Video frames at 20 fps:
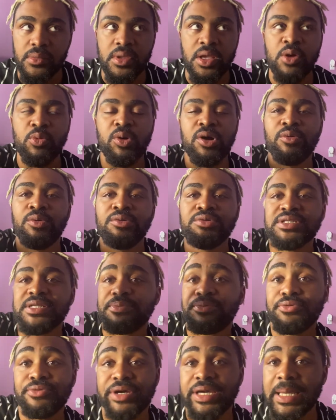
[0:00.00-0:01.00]
What was the
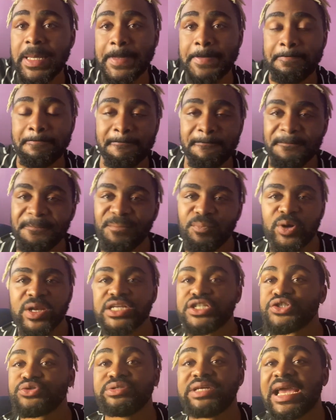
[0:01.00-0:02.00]
point? What
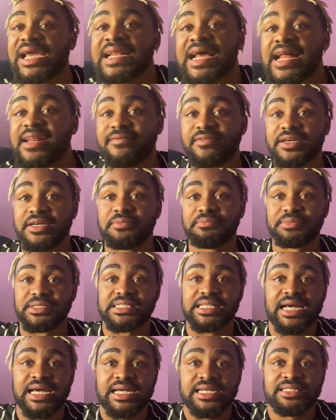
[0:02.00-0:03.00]
did you gain out of it
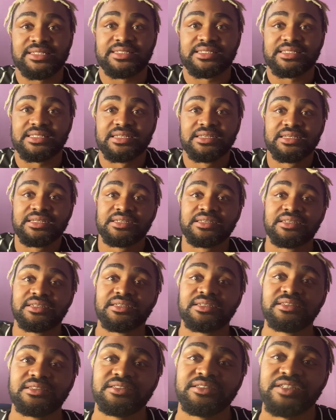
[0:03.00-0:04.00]
besides,
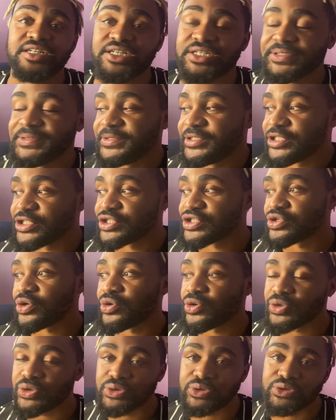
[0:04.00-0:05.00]
you know, your
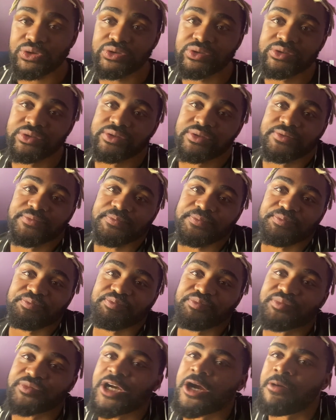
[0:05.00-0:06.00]
soul
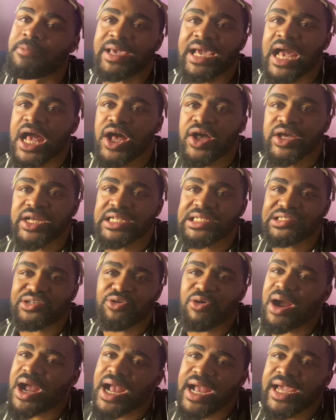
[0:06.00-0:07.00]
coming out and
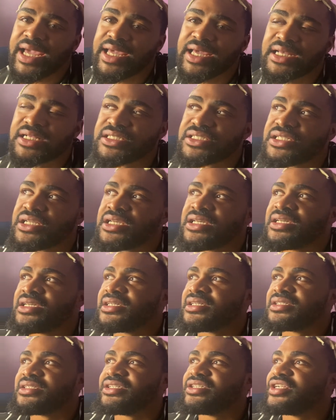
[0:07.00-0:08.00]
crying, and
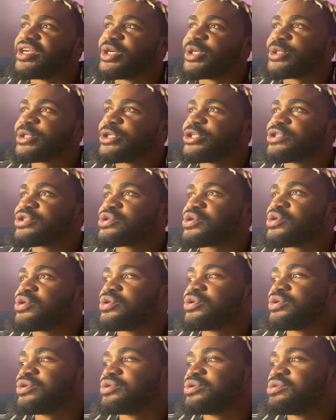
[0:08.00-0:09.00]
you know, your
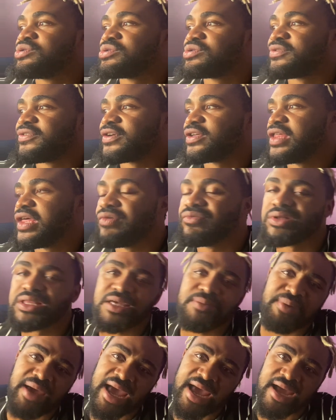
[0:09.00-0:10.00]
soul feeling really
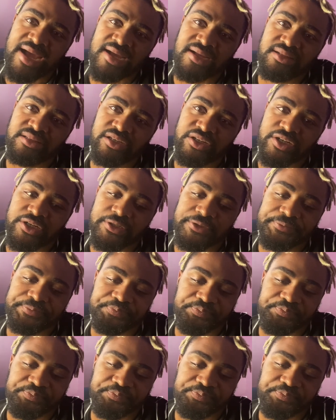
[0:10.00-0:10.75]
bad, you know?